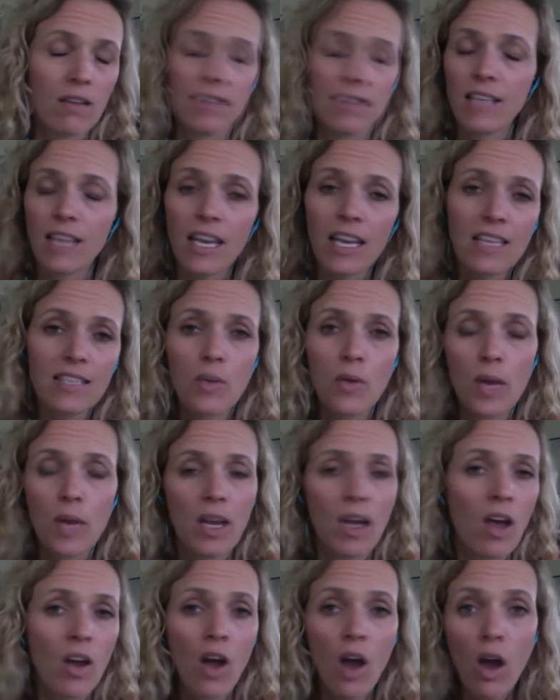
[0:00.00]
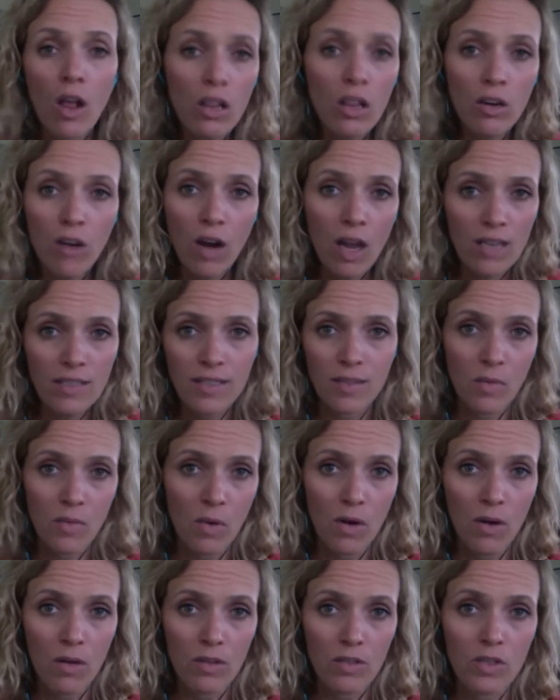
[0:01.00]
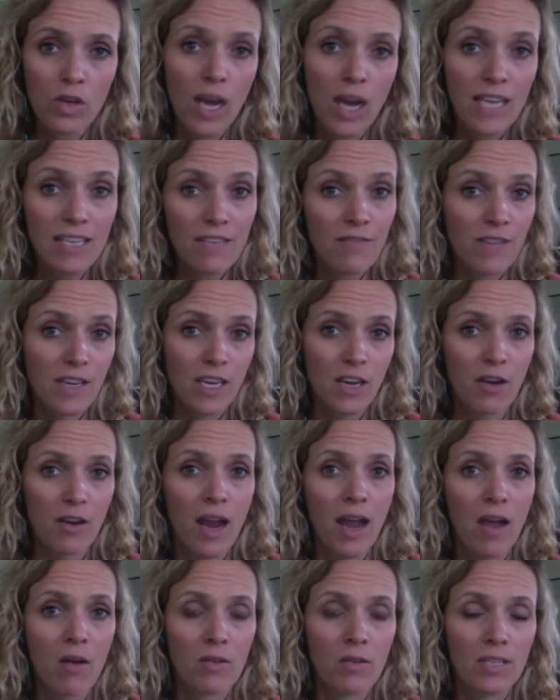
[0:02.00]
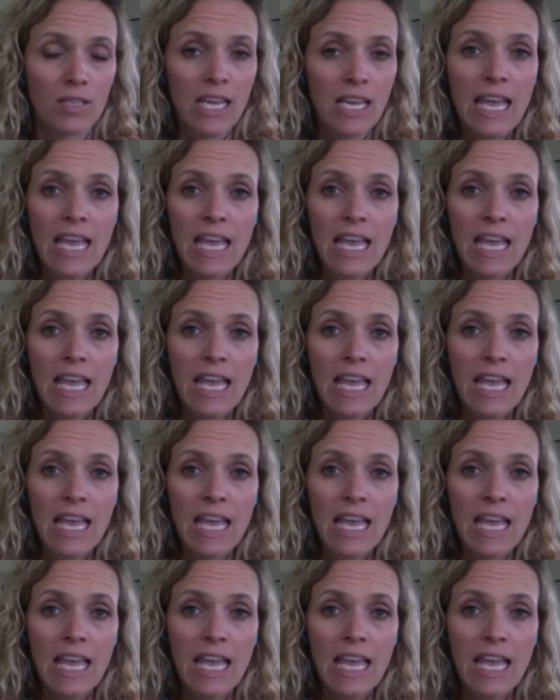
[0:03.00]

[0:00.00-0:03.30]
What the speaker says: studies going on all across the world trying to figure out